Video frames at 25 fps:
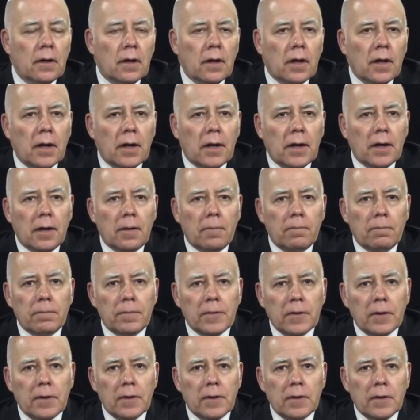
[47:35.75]

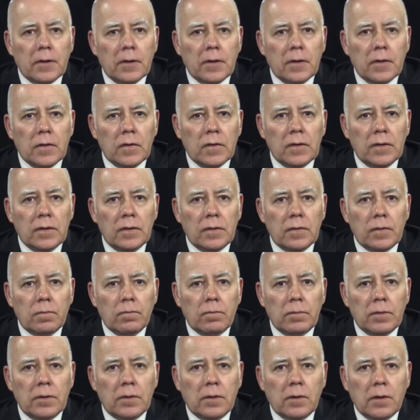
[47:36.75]
um, uh,
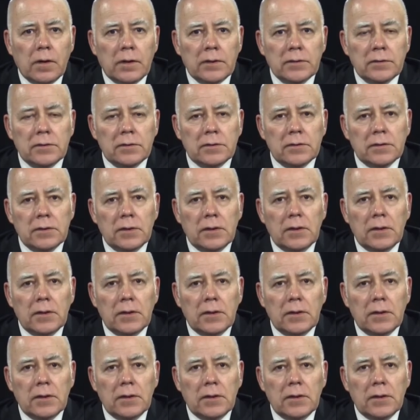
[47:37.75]
because